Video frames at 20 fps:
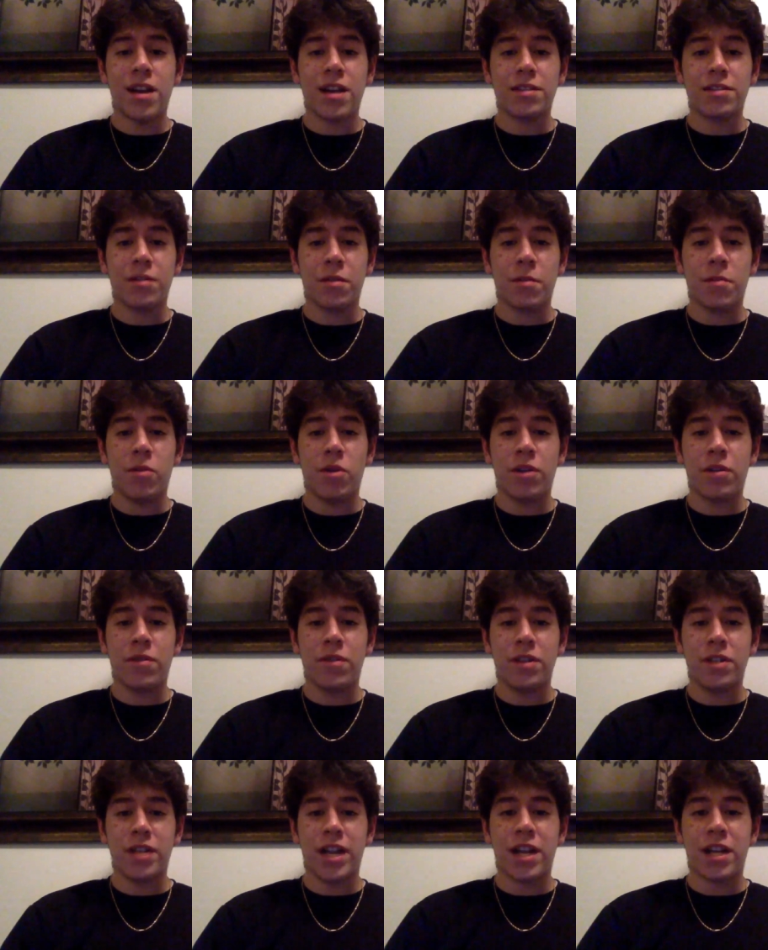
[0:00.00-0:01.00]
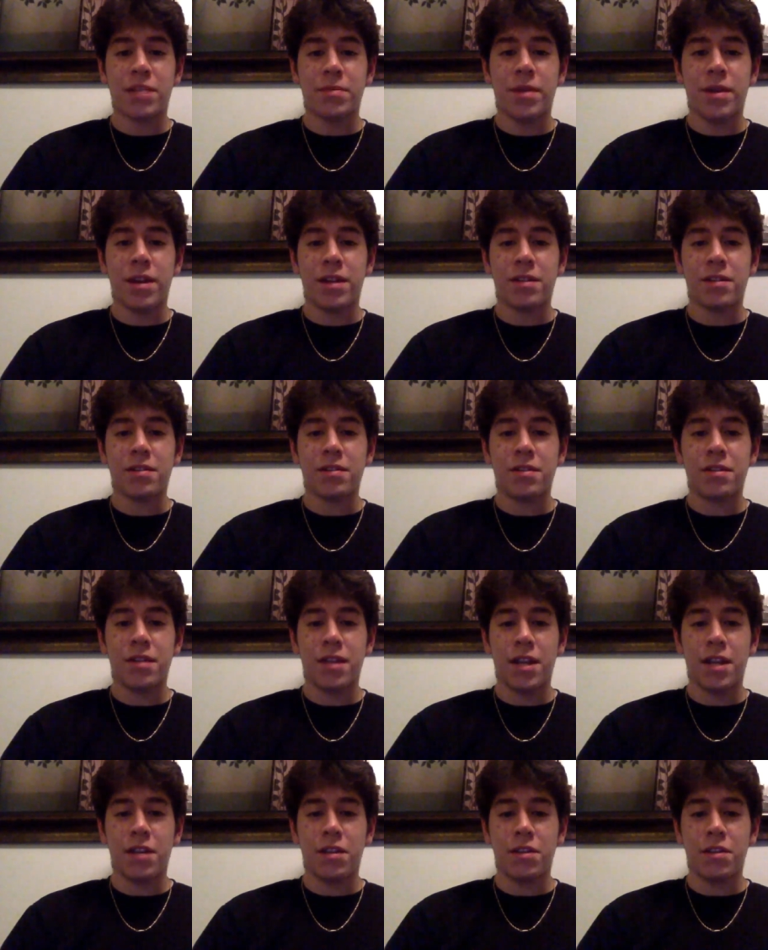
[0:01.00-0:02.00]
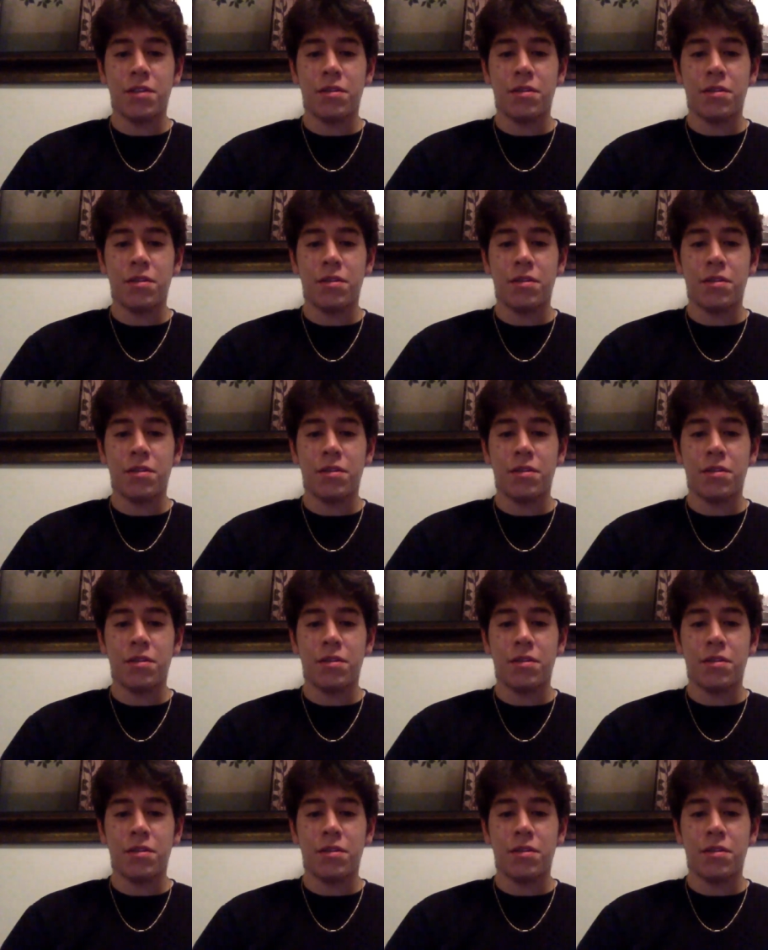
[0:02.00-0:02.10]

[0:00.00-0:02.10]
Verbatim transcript: Gas reporting for Jack Thank